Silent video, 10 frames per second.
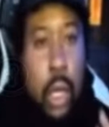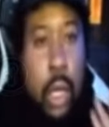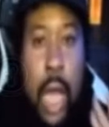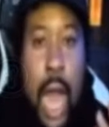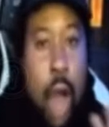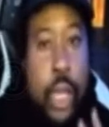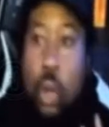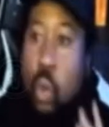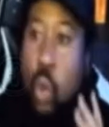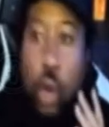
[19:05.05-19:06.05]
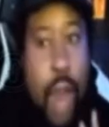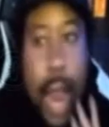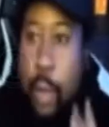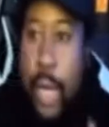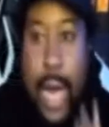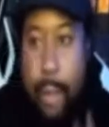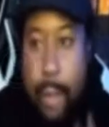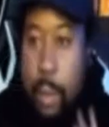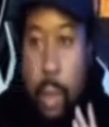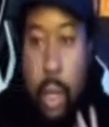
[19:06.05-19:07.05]
I don't care what rapper got at me,
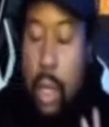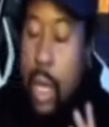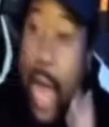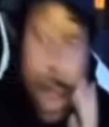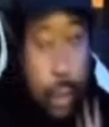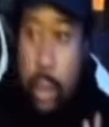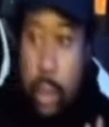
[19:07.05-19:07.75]
bro, ever.